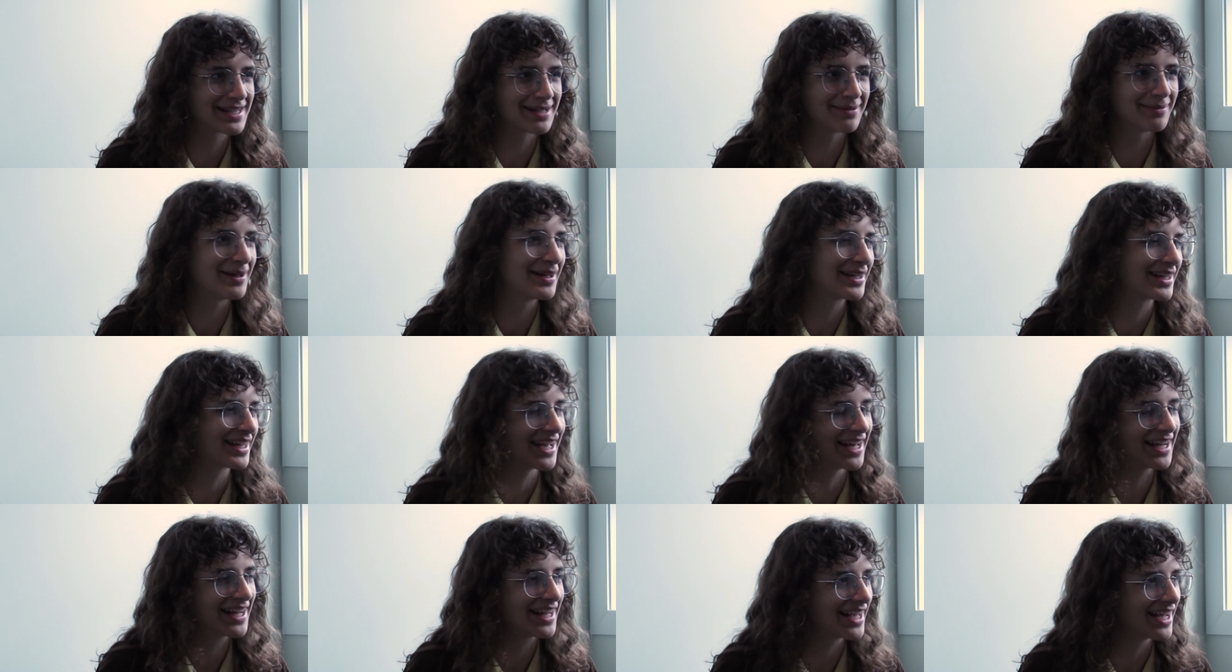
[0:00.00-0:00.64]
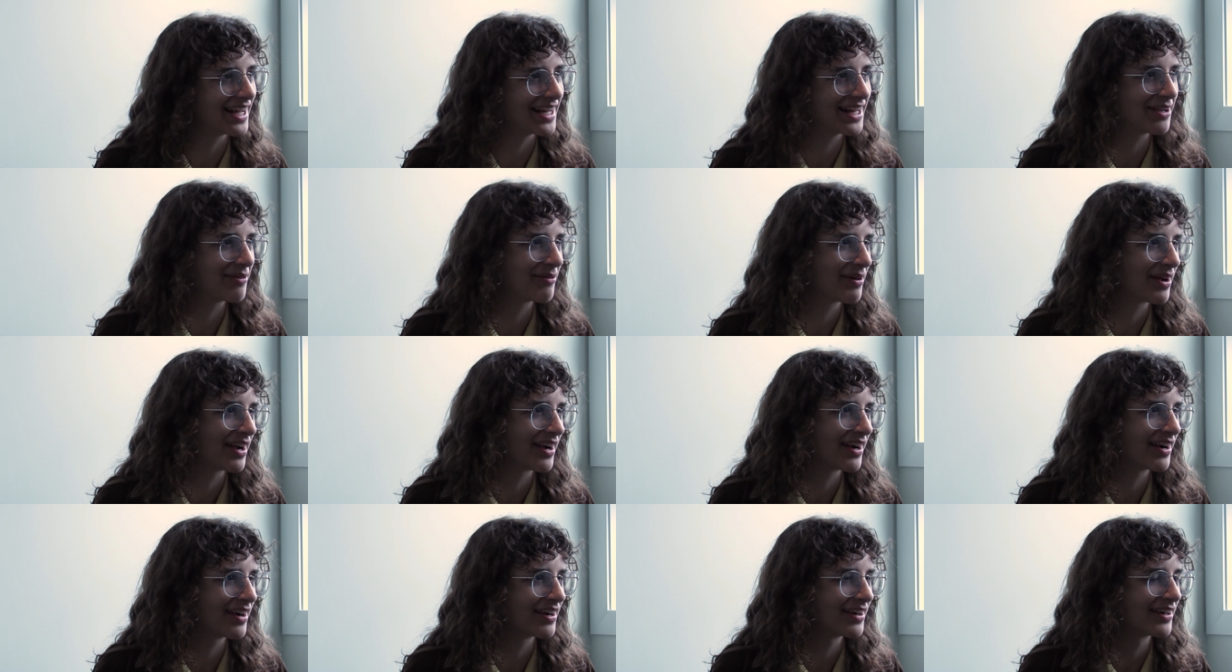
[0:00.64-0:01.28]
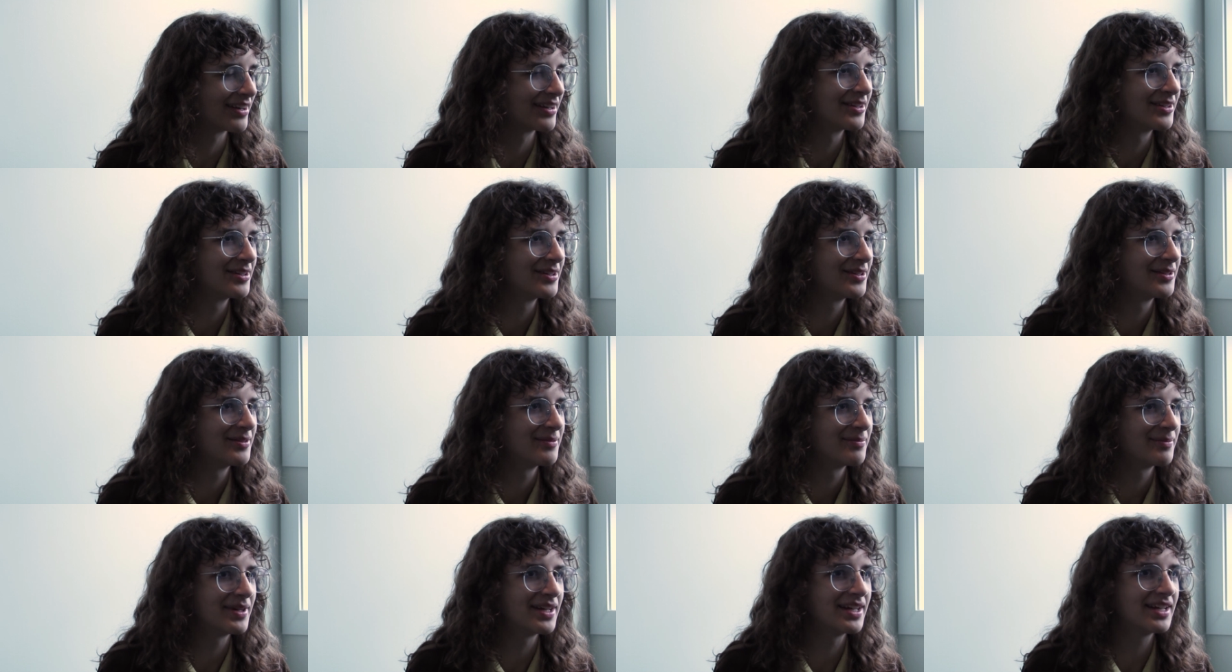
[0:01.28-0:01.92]
I'm not getting anywhere. Yeah.
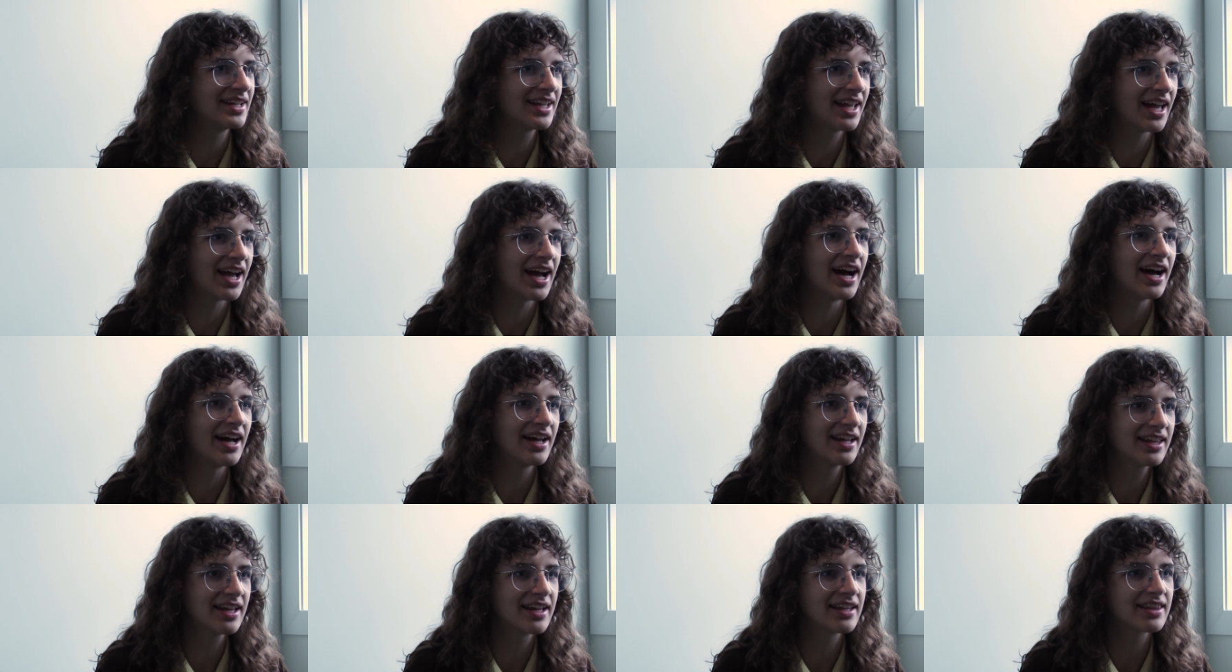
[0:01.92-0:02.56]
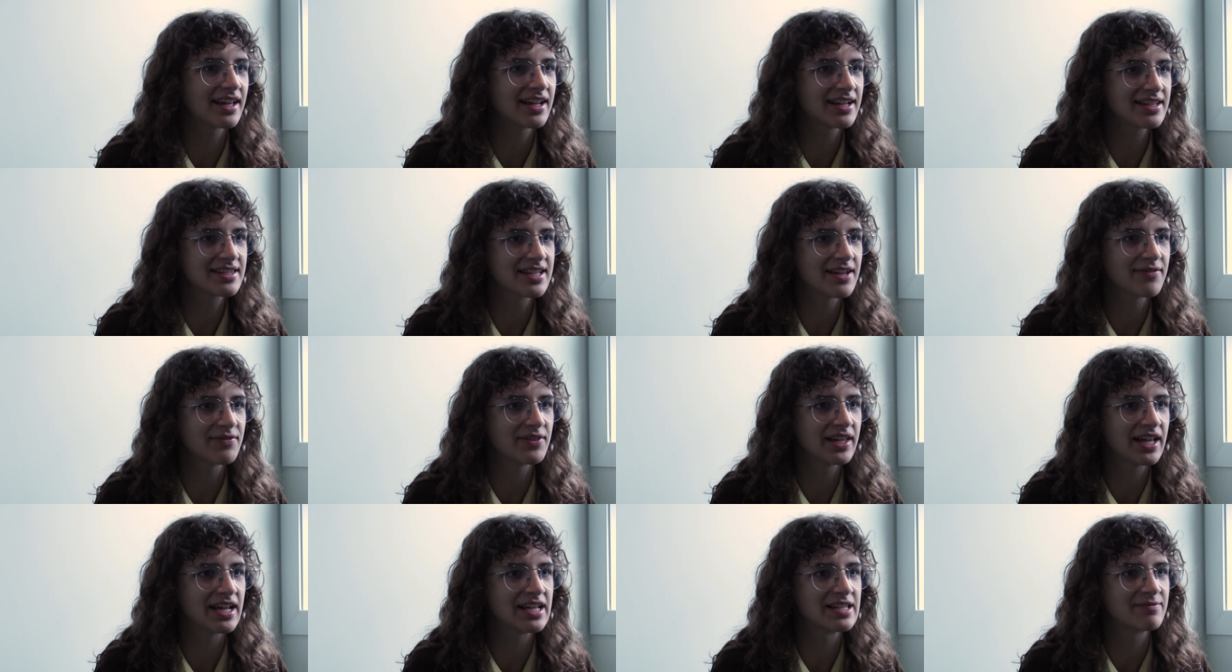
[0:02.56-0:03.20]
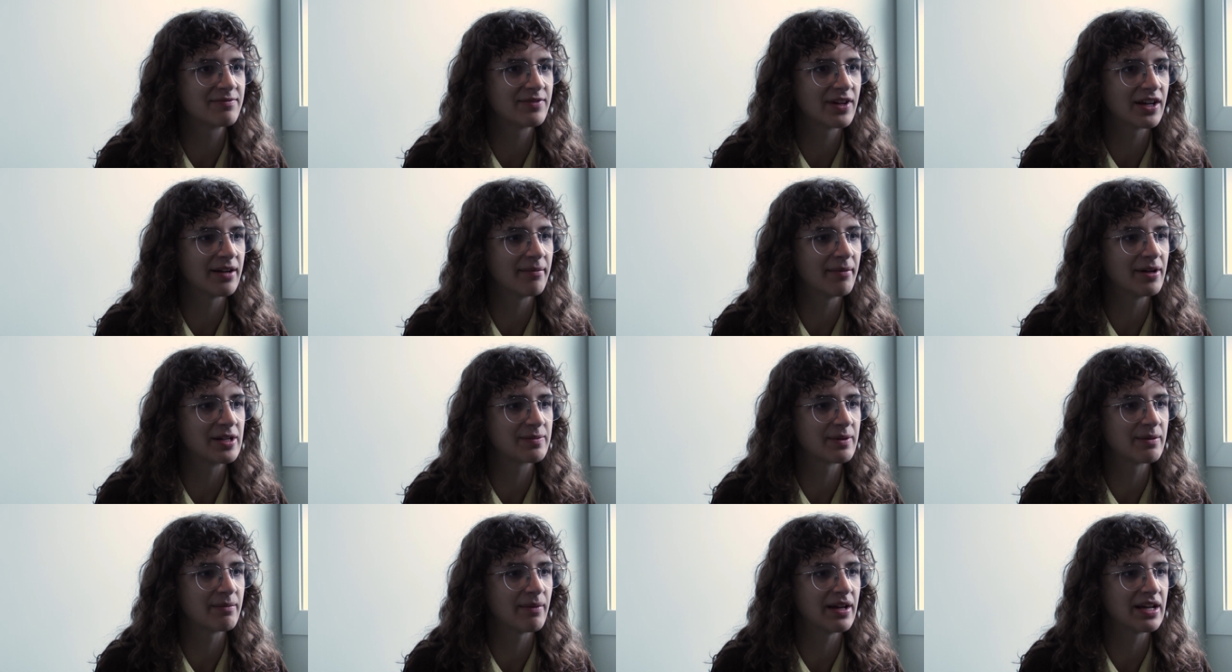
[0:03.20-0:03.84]
But yeah, yeah, that definitely has very
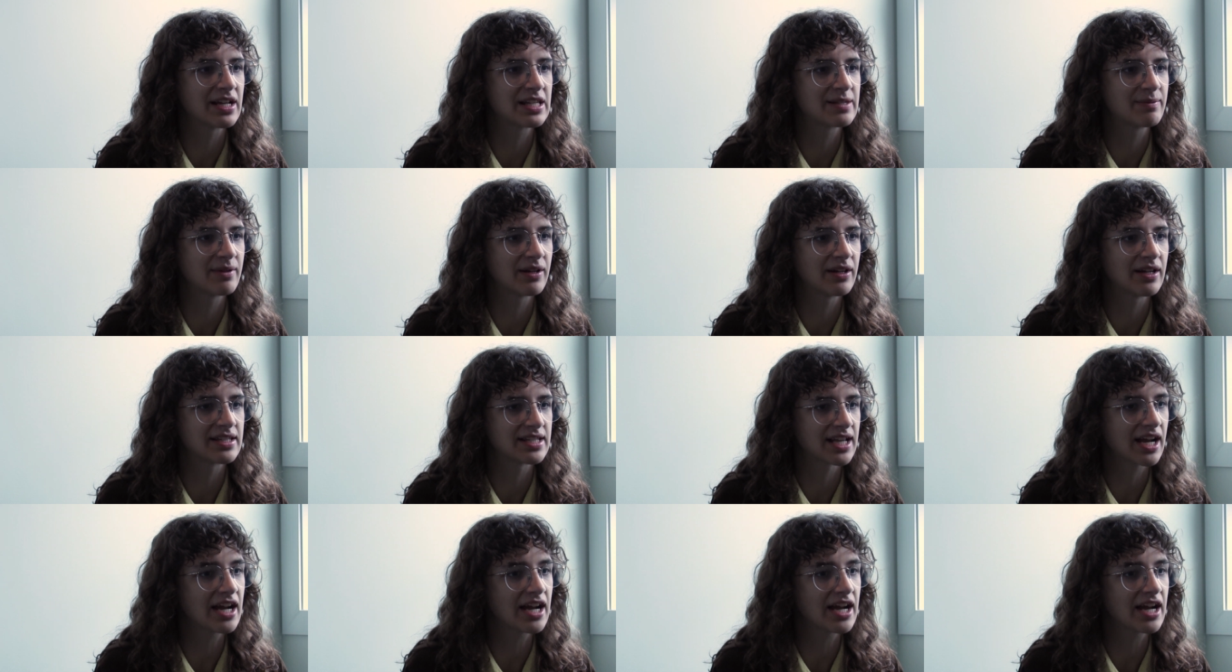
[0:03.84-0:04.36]
much been my experience.